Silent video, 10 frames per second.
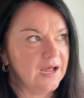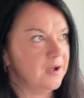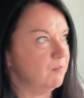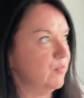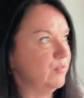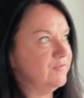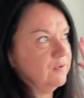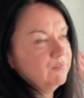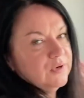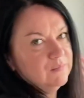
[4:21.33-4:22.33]
but we've
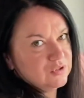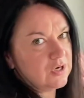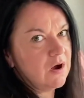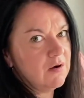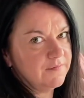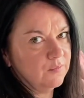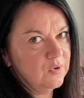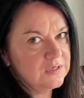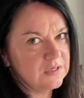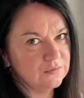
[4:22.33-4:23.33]
done pretty much half the
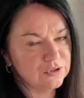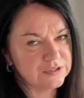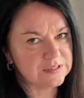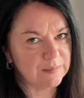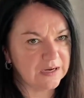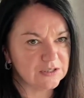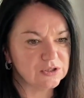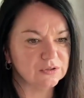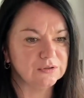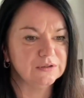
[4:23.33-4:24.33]
window just to make
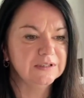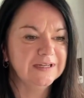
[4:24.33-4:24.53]
sure.